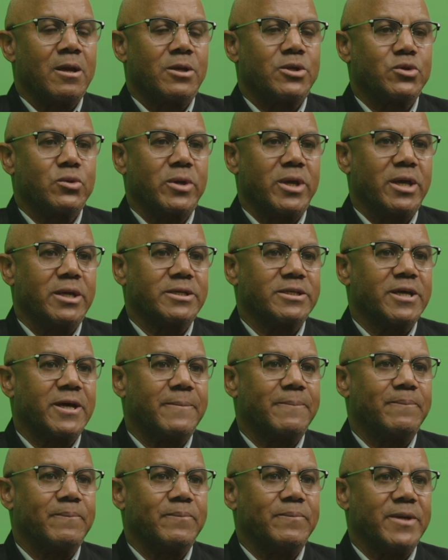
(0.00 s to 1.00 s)
to get
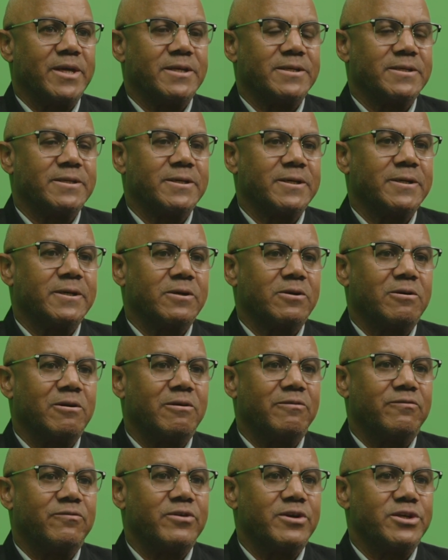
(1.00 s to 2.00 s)
better
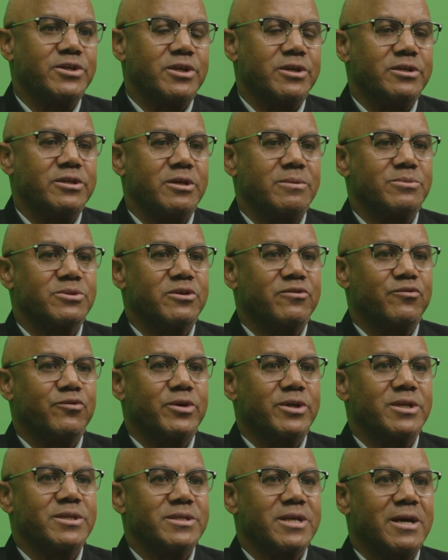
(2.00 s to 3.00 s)
coverage in terms of
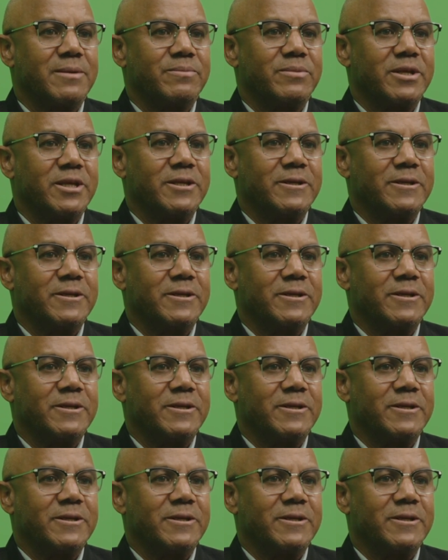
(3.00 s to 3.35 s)
what is happening.